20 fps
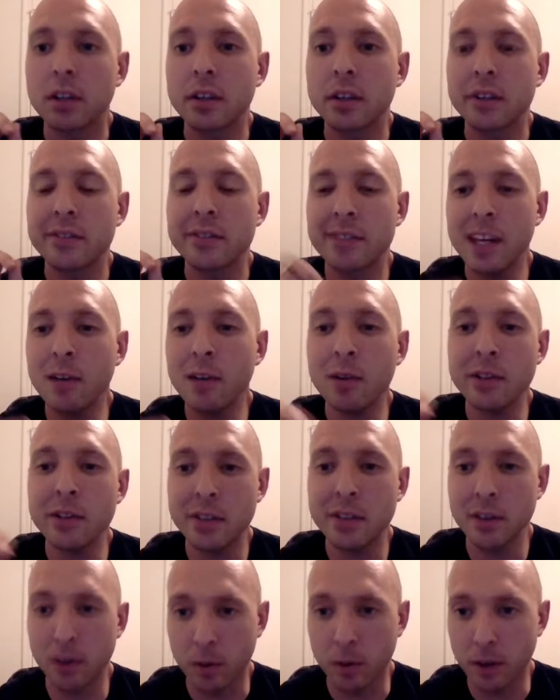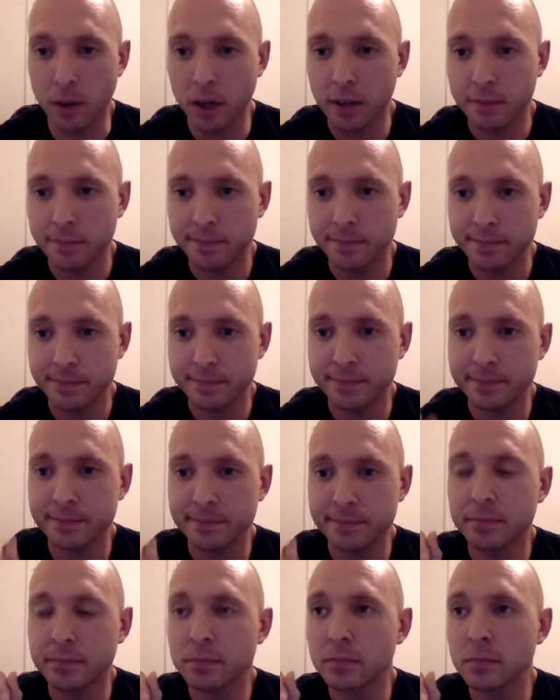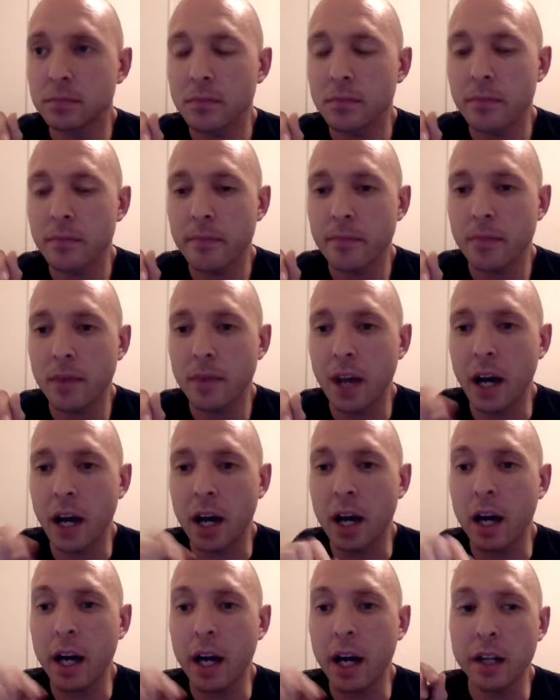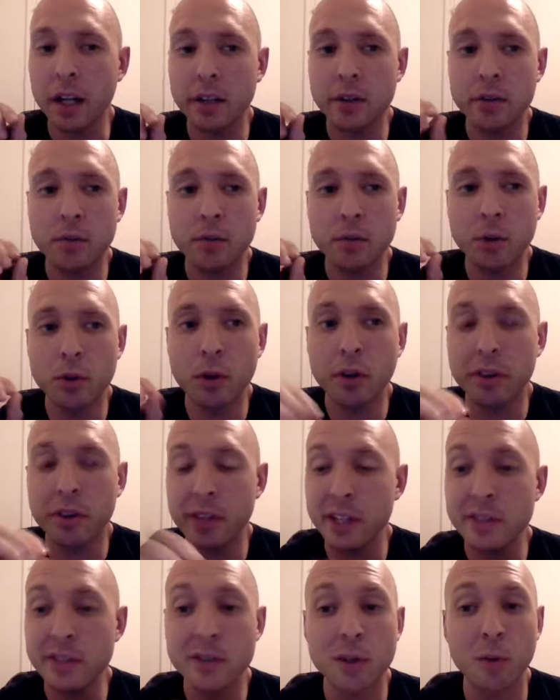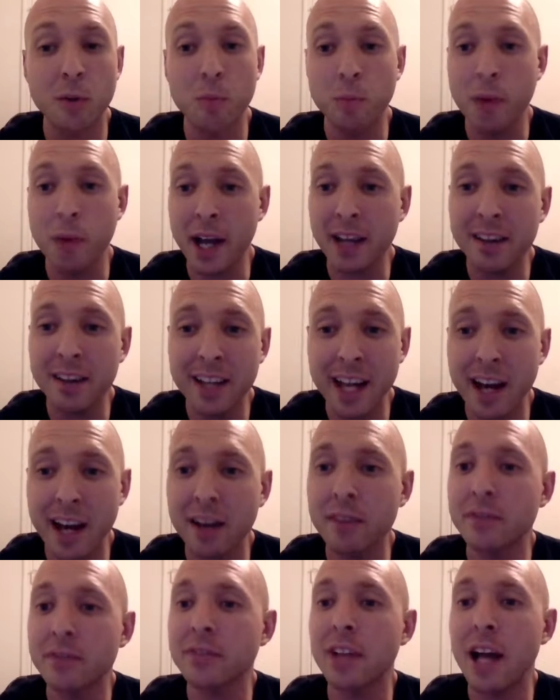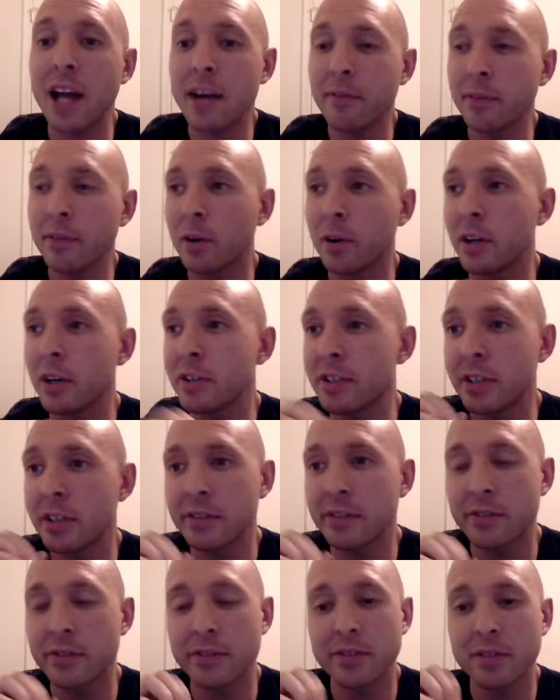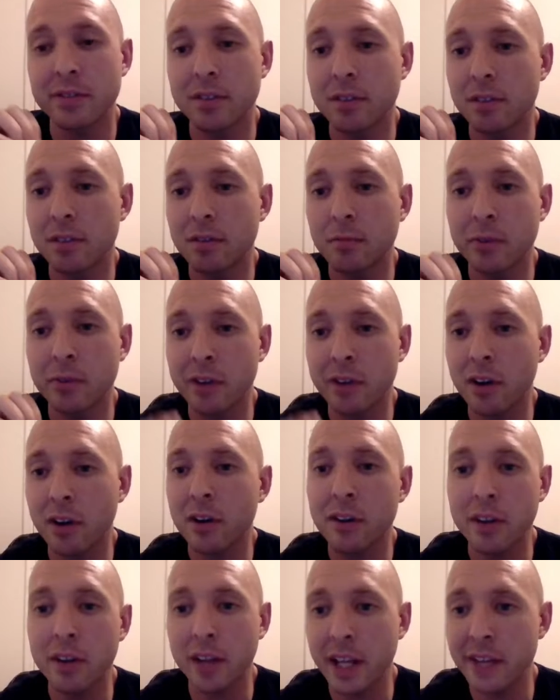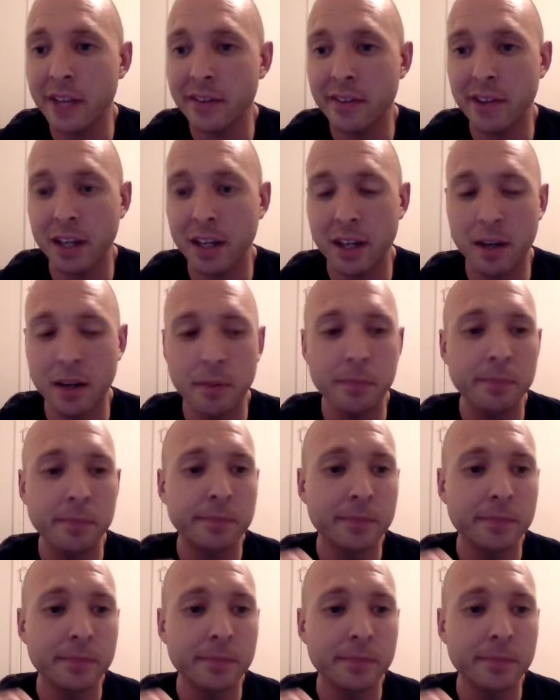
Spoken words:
Secrets and lore. I took this directly out of Sly Flourish's Return of the Lazy DM.